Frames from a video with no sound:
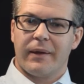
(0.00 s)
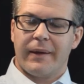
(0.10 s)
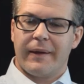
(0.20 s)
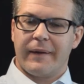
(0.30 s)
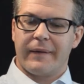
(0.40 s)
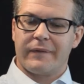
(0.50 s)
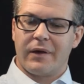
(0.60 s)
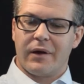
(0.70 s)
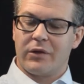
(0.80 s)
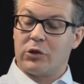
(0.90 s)
And
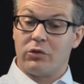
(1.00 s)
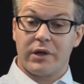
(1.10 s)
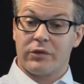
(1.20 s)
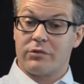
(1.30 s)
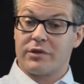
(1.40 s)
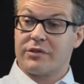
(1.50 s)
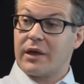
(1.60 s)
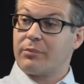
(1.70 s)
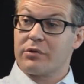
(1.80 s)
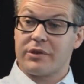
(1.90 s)
you look at those
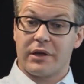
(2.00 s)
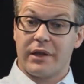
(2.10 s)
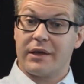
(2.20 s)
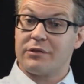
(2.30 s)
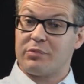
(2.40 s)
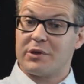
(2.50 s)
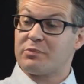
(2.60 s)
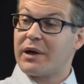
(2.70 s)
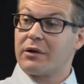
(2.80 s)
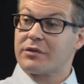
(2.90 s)
examples on hate speech
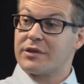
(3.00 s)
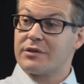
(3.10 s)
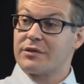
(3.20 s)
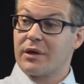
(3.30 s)
policies.